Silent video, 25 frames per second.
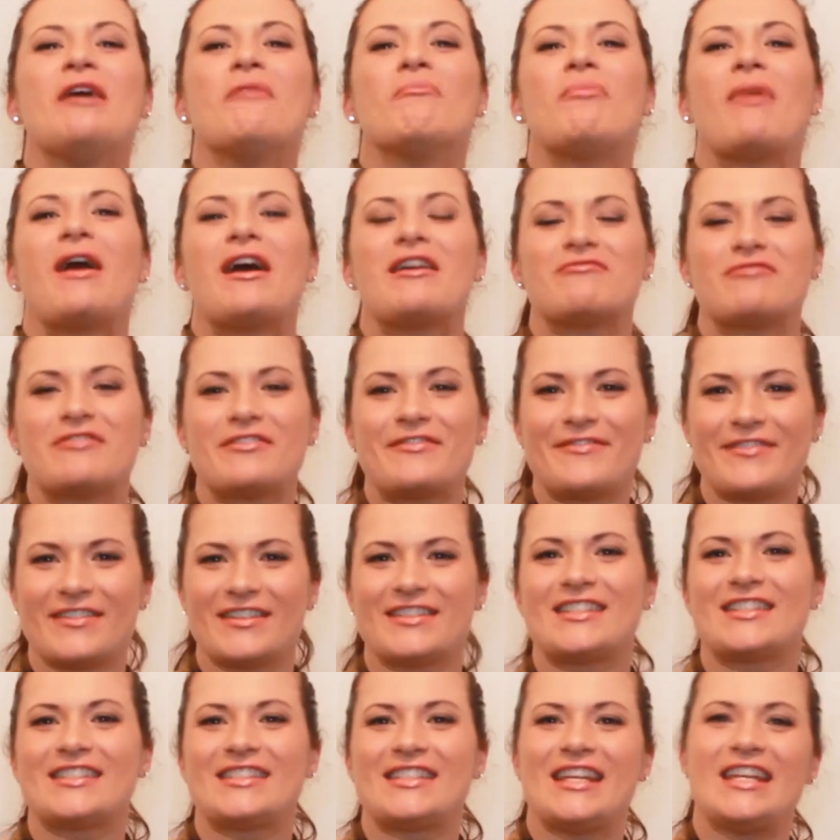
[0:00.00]
by
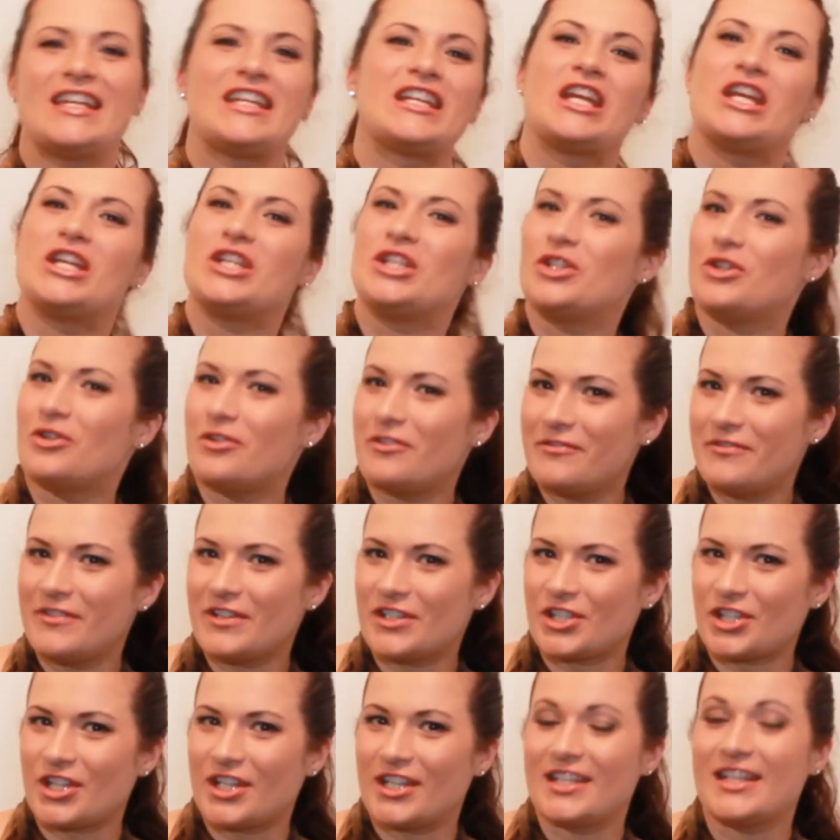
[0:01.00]
revisiting your
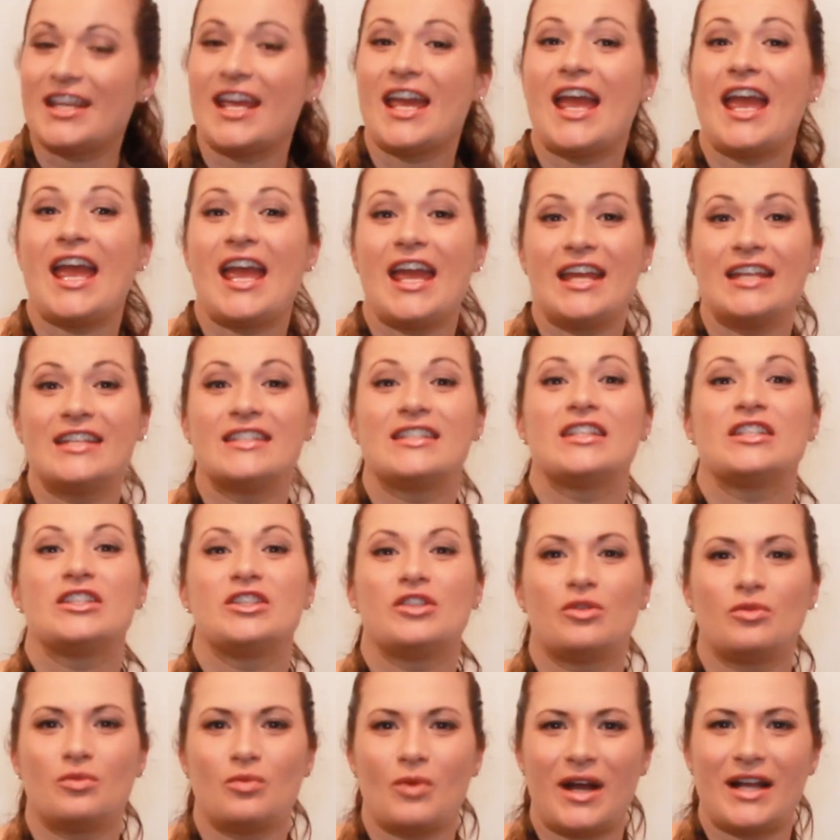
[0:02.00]
vision and
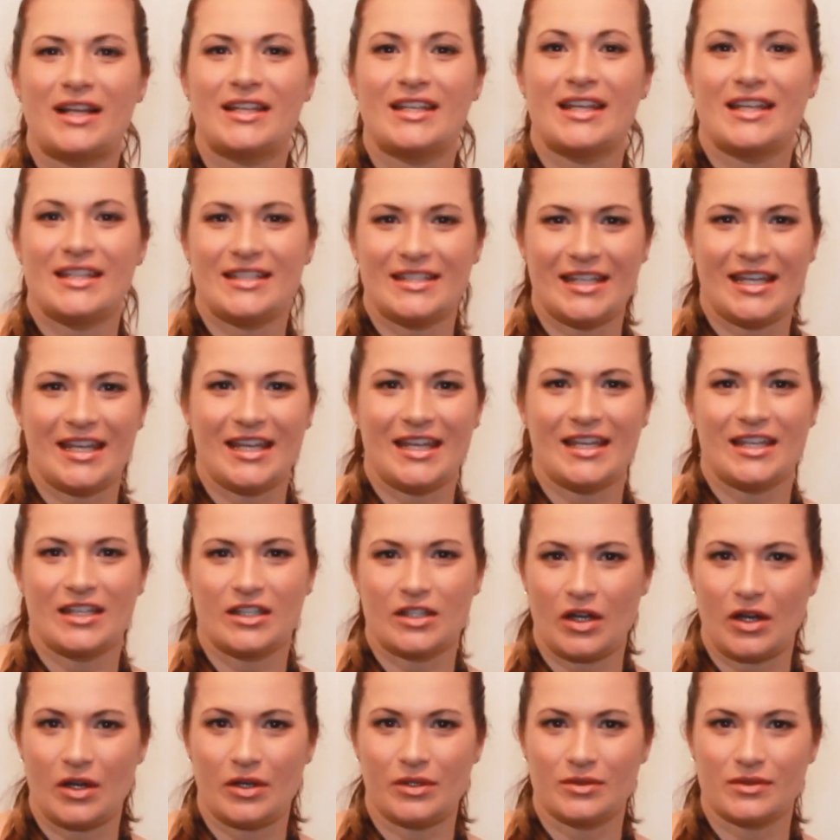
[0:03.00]
your 1-year
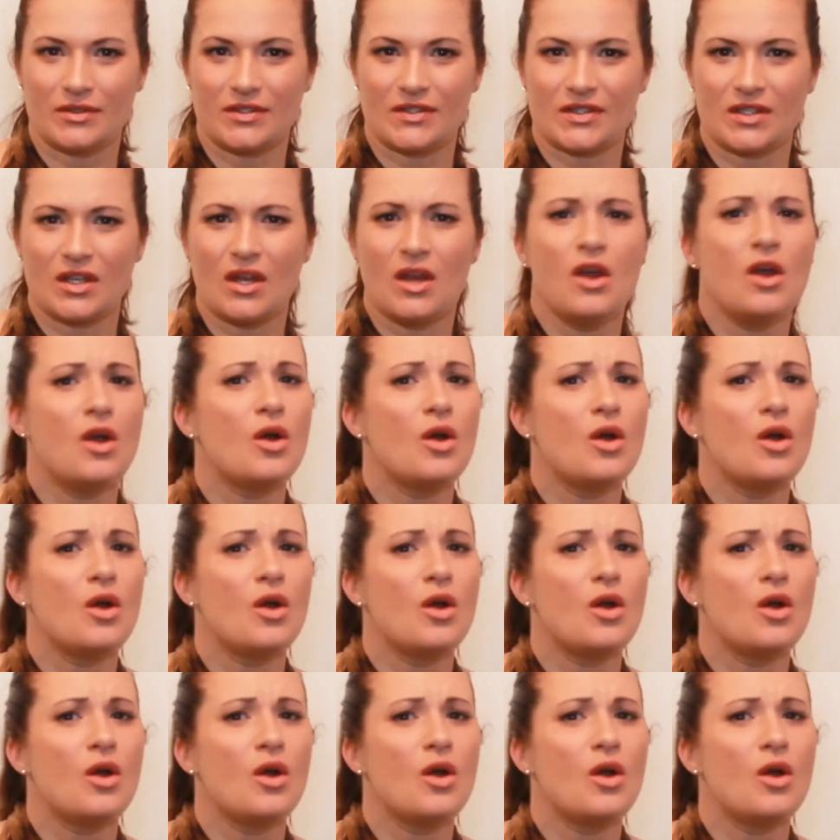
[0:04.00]
goals.